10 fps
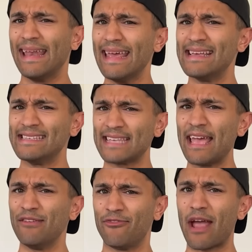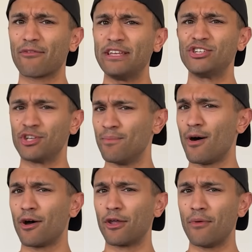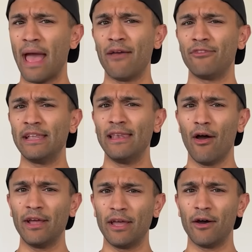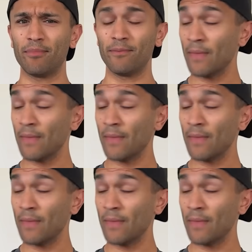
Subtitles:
is a very Shimano heavy lineup.